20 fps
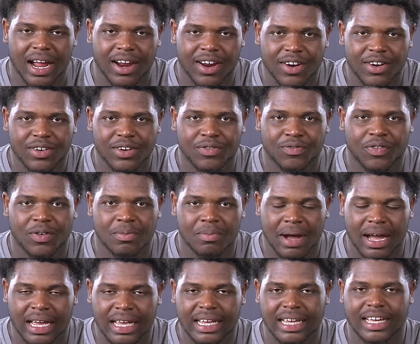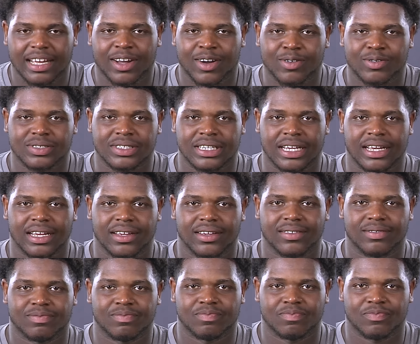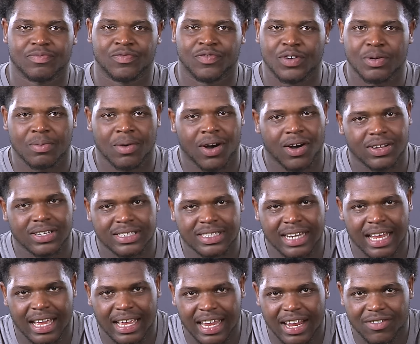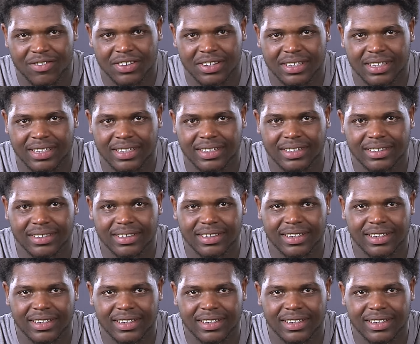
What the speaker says: I heard it from my head coach that football is not everything,